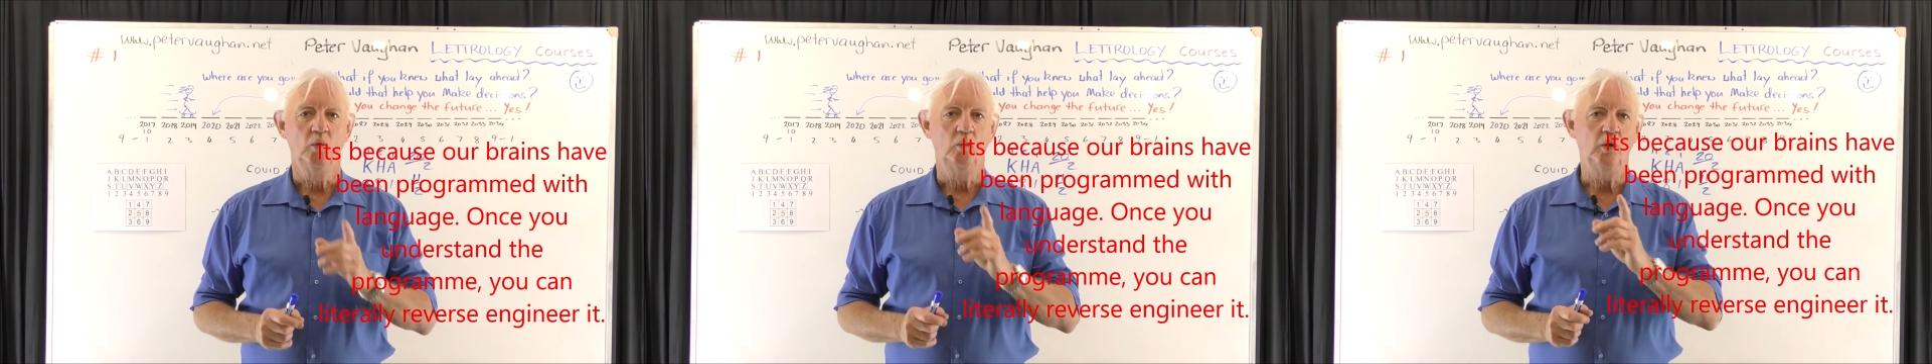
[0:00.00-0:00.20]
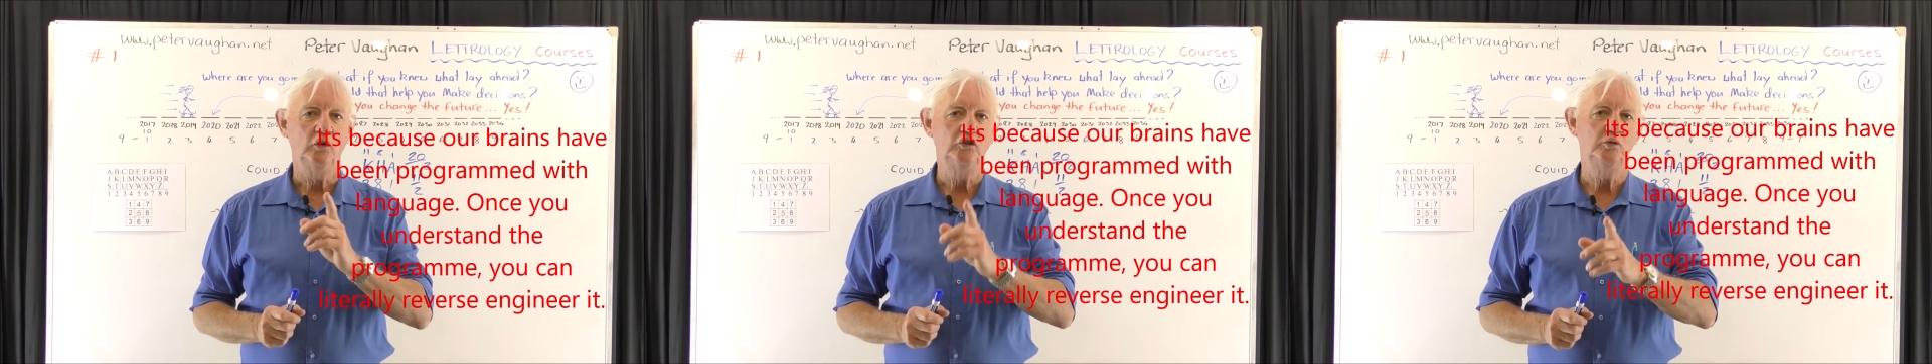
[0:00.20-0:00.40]

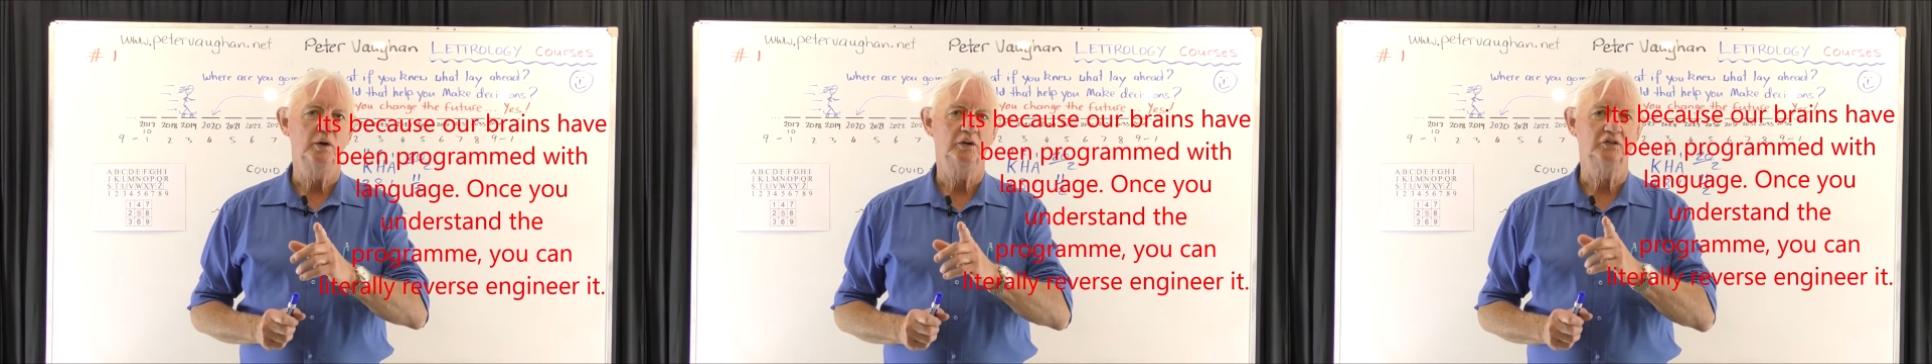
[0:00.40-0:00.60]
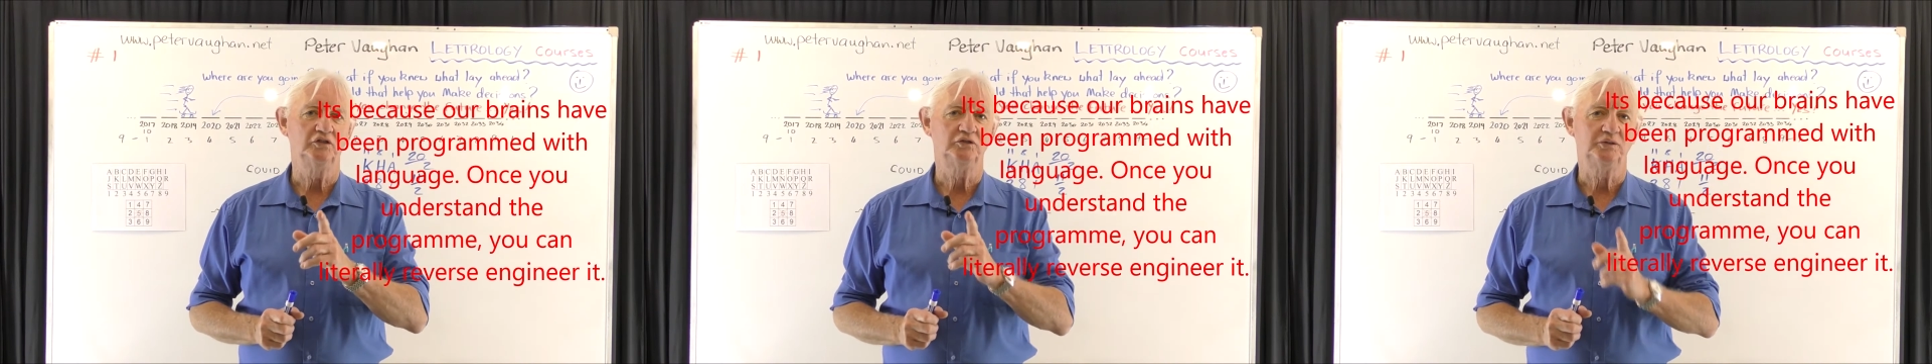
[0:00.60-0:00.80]
Once you
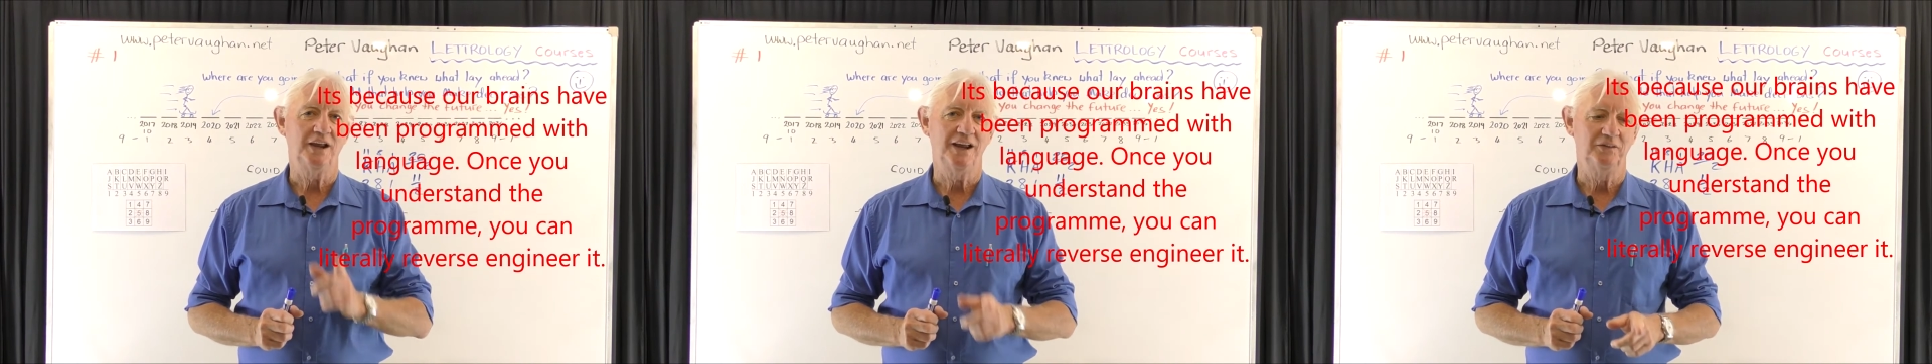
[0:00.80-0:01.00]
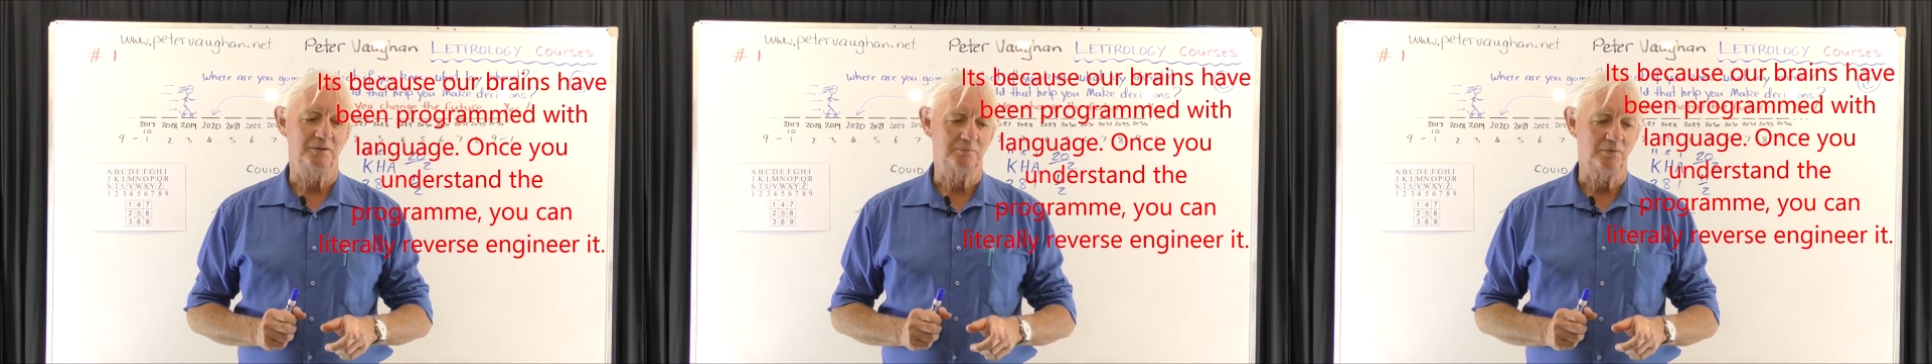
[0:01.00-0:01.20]

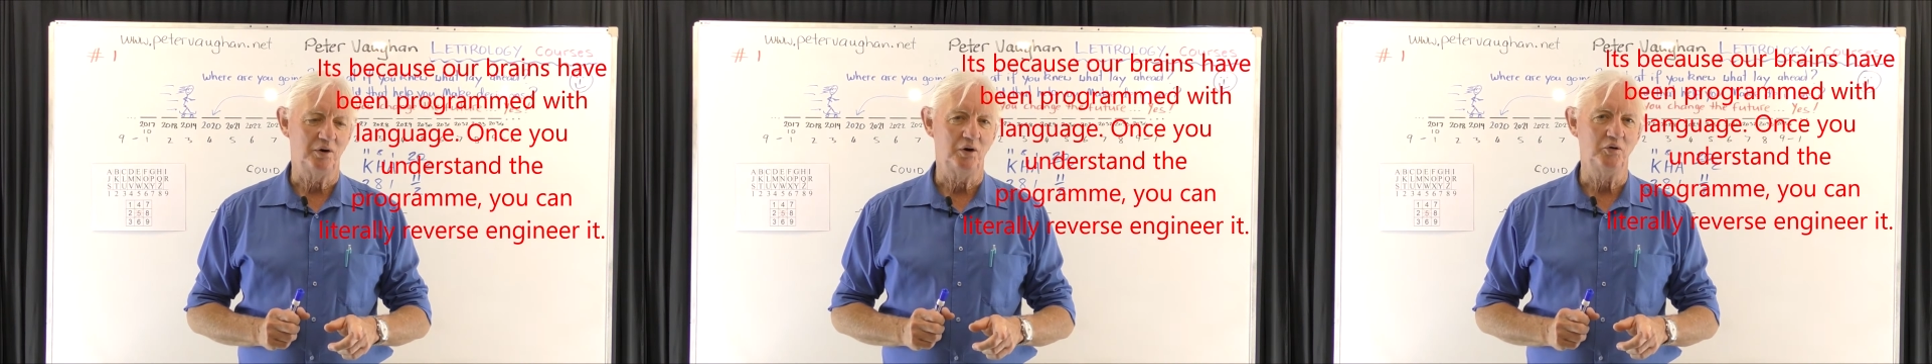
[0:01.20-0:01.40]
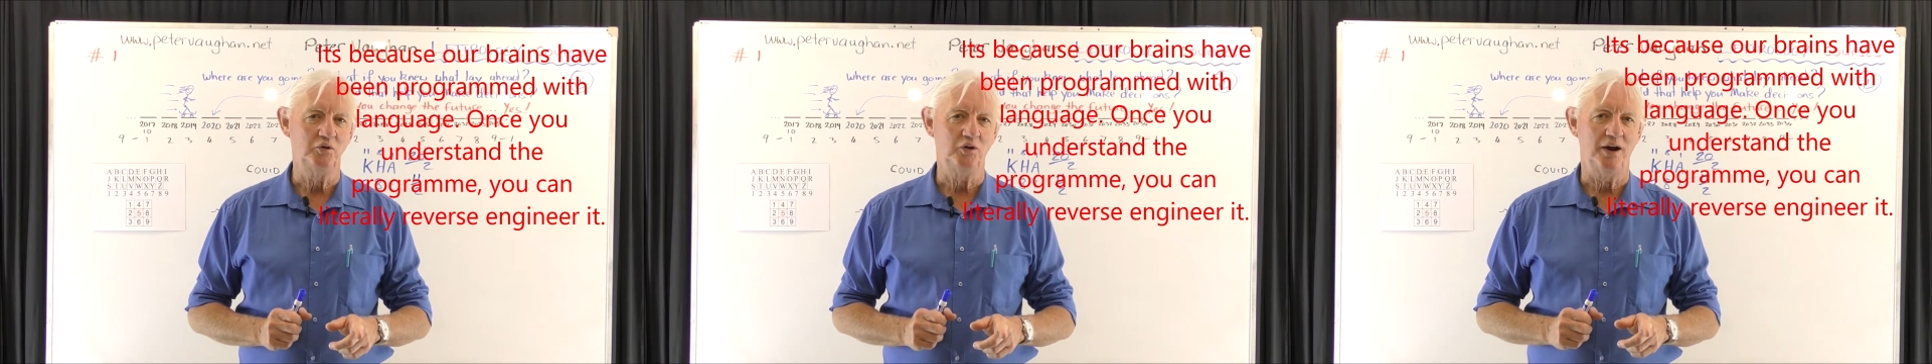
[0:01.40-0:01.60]
understand the
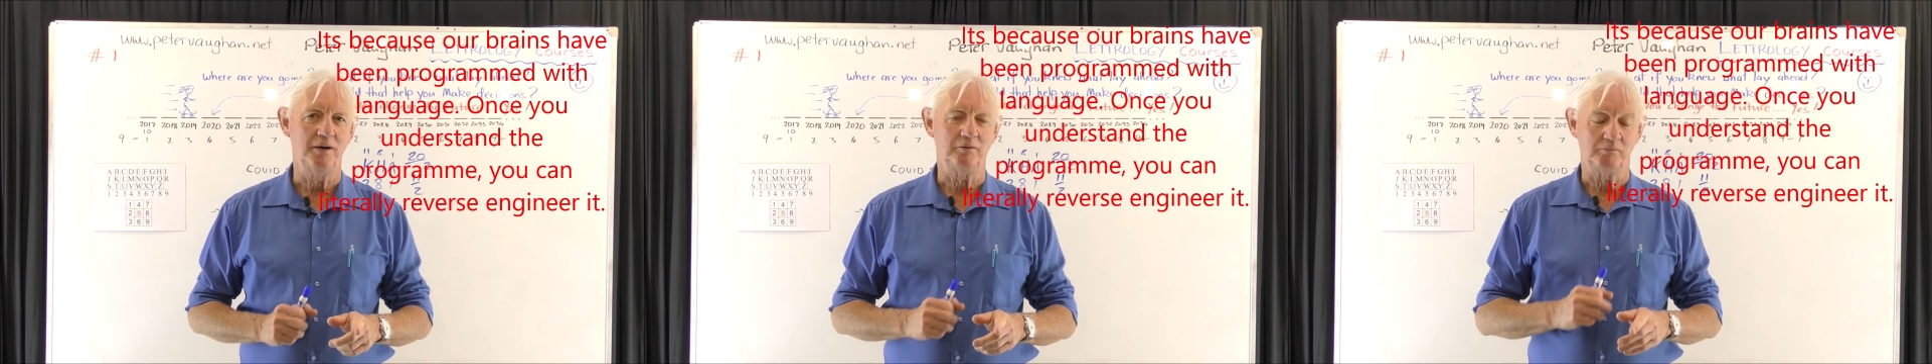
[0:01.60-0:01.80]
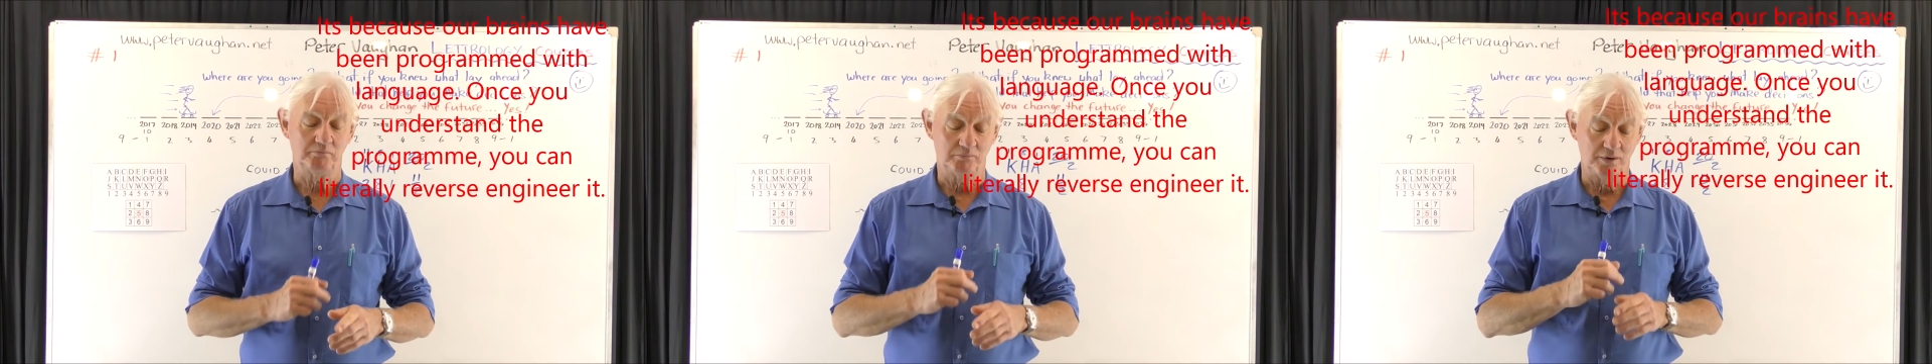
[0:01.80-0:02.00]
program,